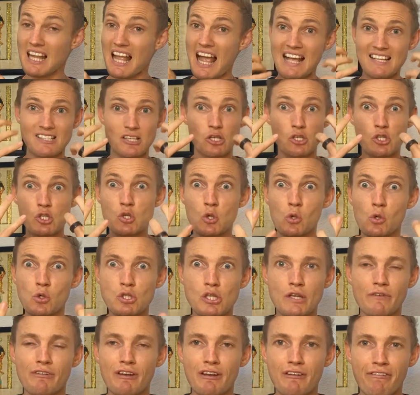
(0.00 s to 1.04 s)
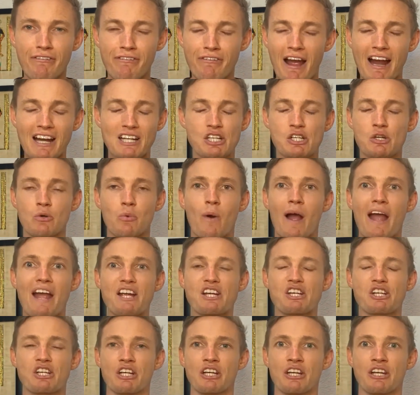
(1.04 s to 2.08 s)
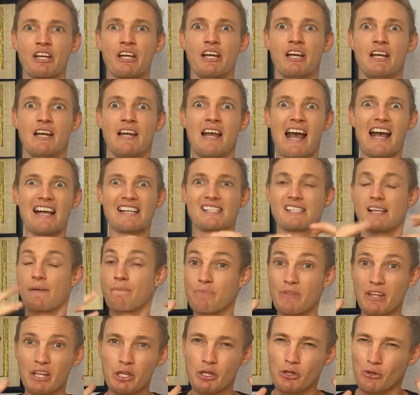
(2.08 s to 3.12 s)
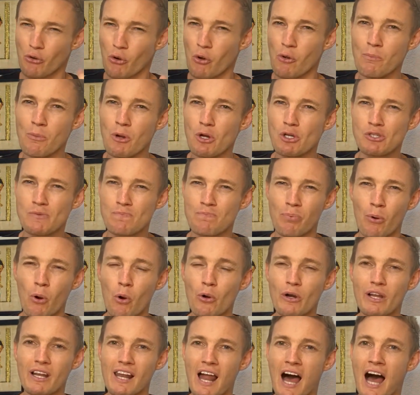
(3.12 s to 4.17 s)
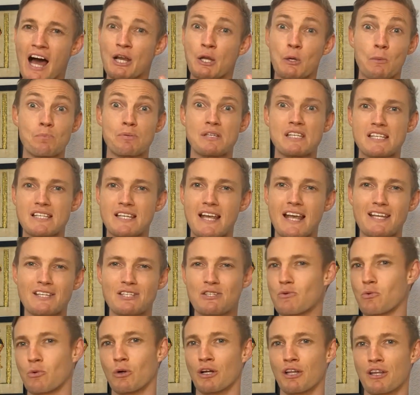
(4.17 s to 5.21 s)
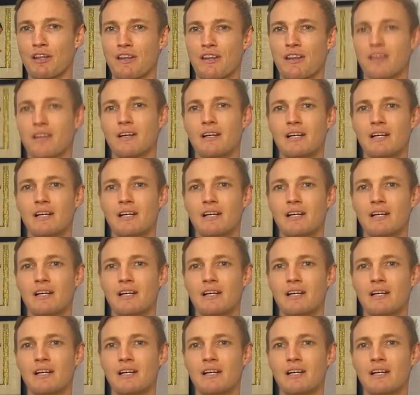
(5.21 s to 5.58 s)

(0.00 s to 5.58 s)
as a source of infatuation, as something you're almost borderline obsessed with,